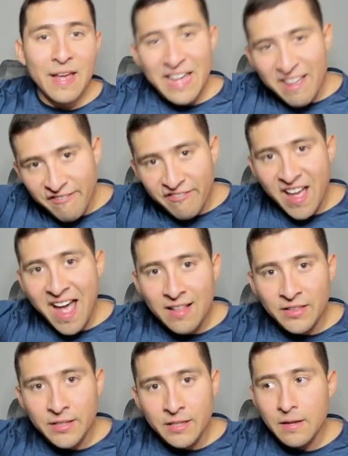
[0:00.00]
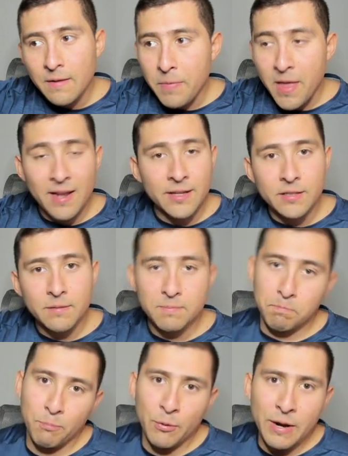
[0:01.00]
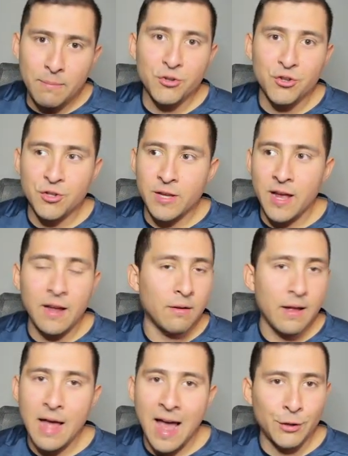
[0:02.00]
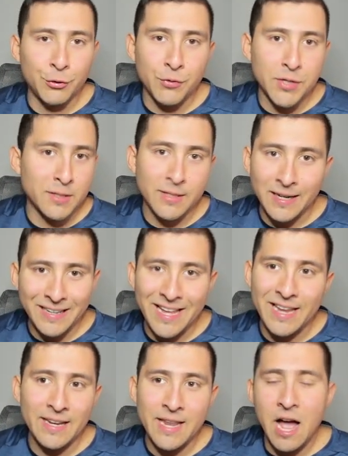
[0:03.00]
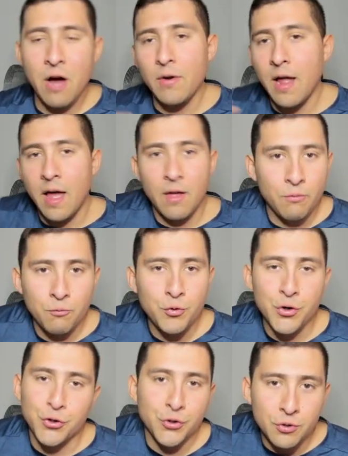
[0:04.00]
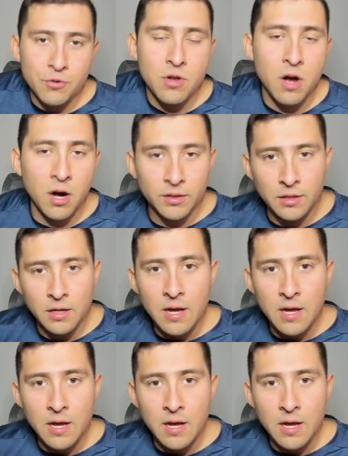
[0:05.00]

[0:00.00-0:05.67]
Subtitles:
a valley that is pretty much saying addresses are getting out and we're just not